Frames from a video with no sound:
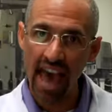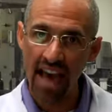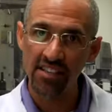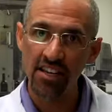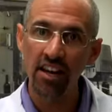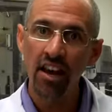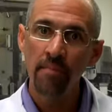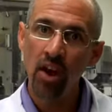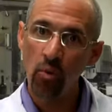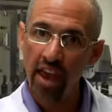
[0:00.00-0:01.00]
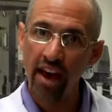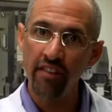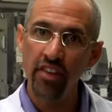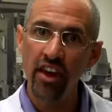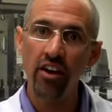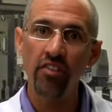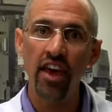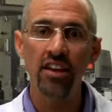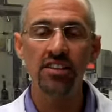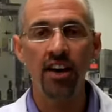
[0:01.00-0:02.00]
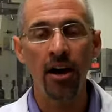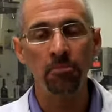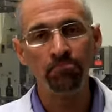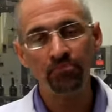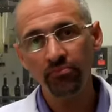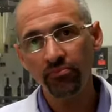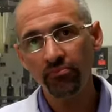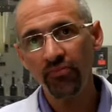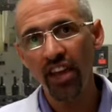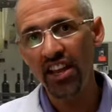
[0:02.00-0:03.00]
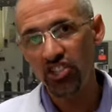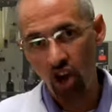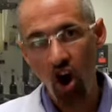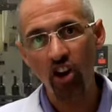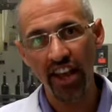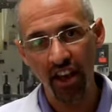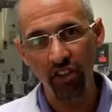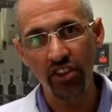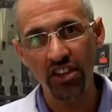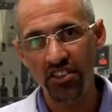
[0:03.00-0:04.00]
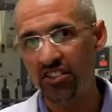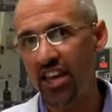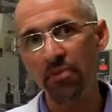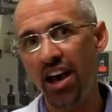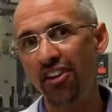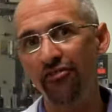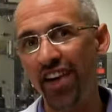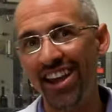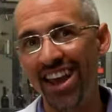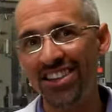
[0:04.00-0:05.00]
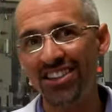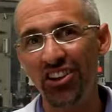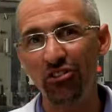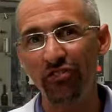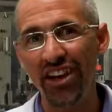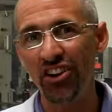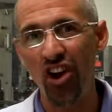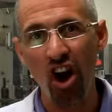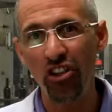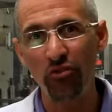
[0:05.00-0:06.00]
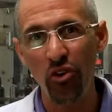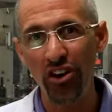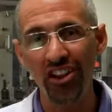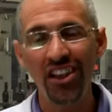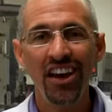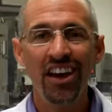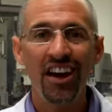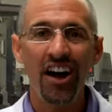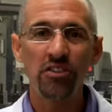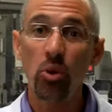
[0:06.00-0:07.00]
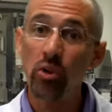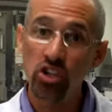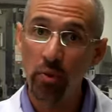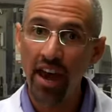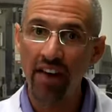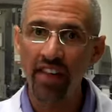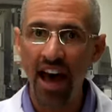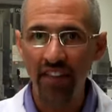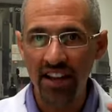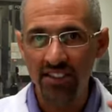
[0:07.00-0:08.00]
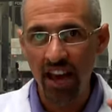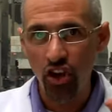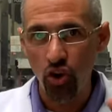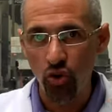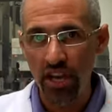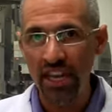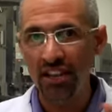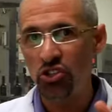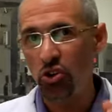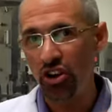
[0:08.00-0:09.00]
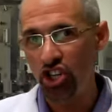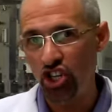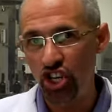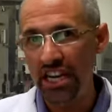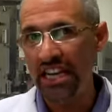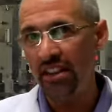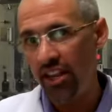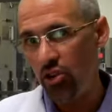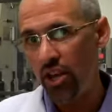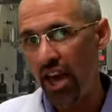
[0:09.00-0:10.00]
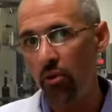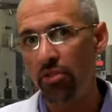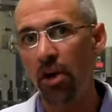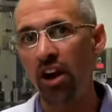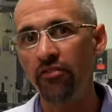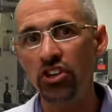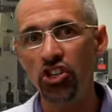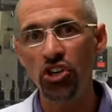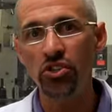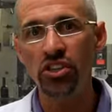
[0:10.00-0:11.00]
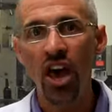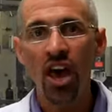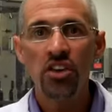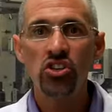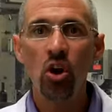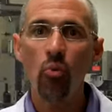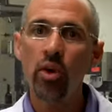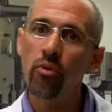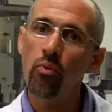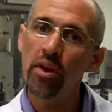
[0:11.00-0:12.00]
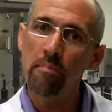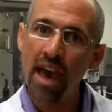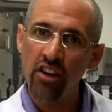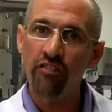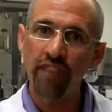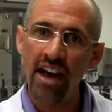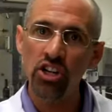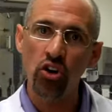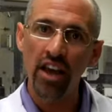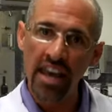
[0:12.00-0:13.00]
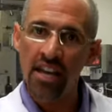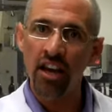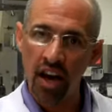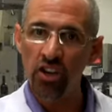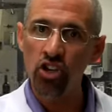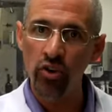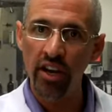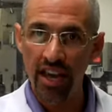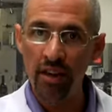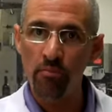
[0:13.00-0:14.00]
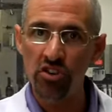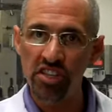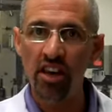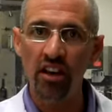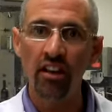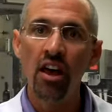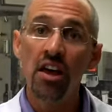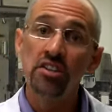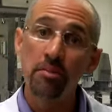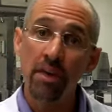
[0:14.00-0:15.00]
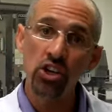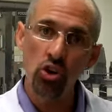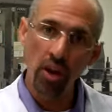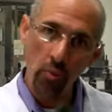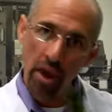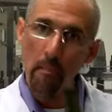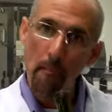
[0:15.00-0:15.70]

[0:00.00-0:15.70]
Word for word: acid that we have there that is um, that's heart healthy. It's the same kind of fatty acid that you'll find in olive oil. Uh, so, we, so we have that. That's that green sort of sheen that you get with Monavie juice. So we, we manufacture in country, in Brazil, to make sure that we,